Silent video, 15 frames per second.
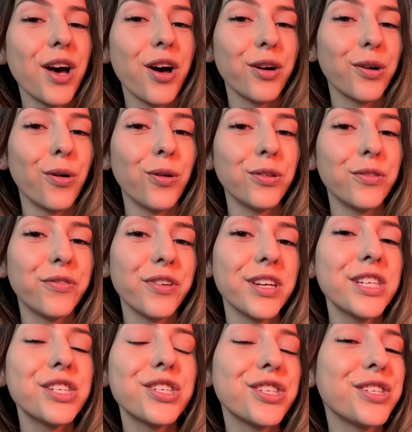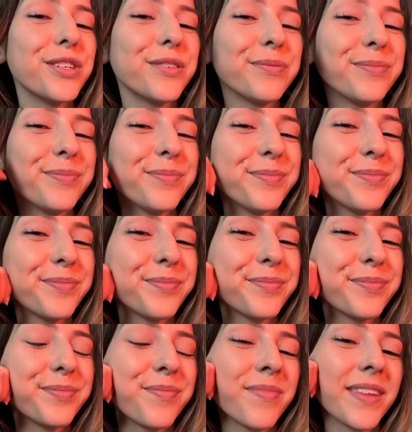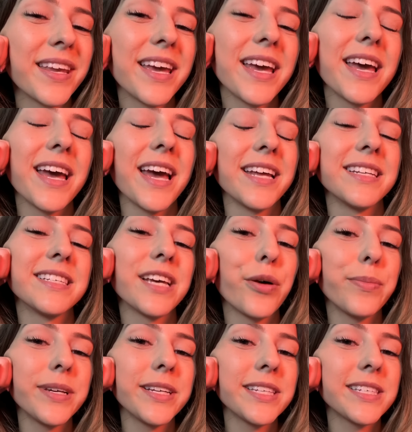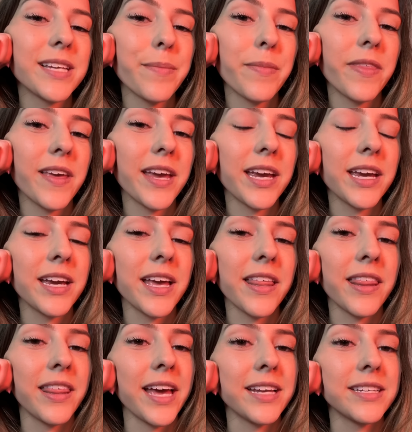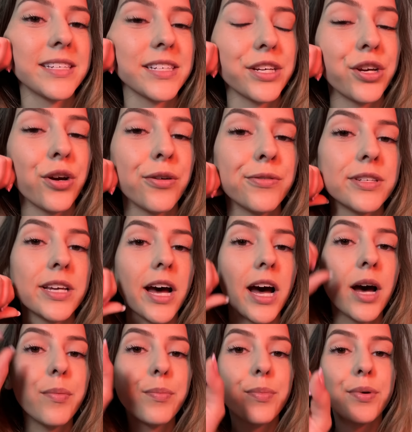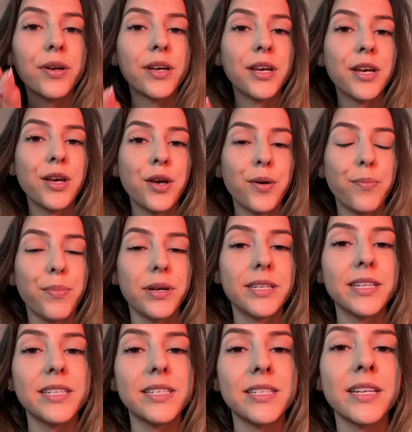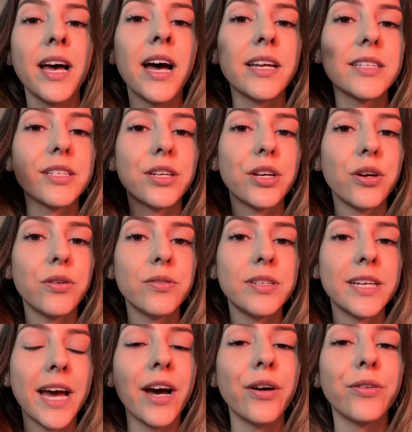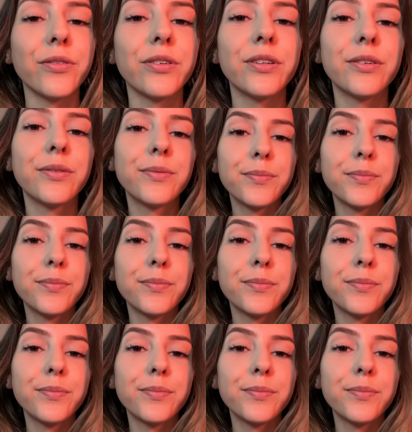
A goldfish. And tell me something that goes up but does not go down.